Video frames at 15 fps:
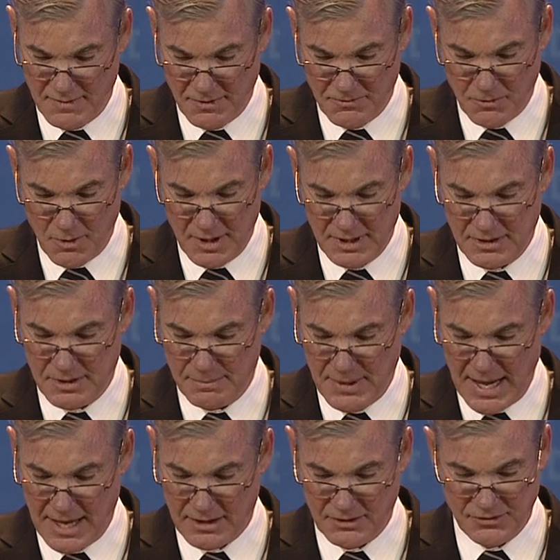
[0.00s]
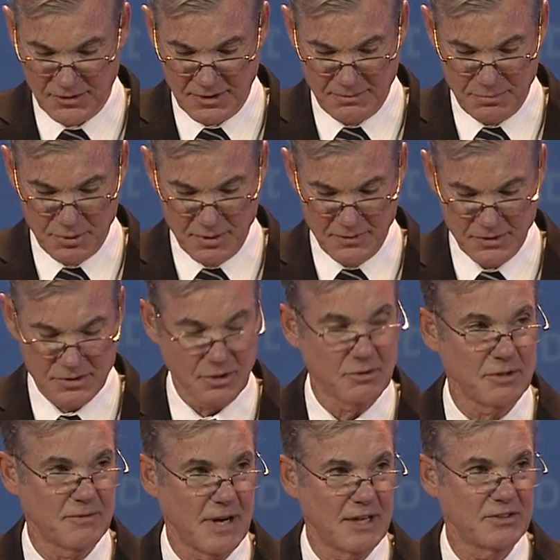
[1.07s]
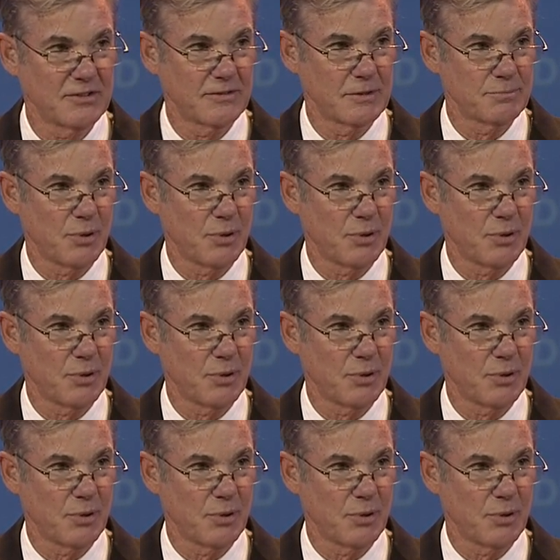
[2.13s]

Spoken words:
we've avoided the battles that have proven so divisive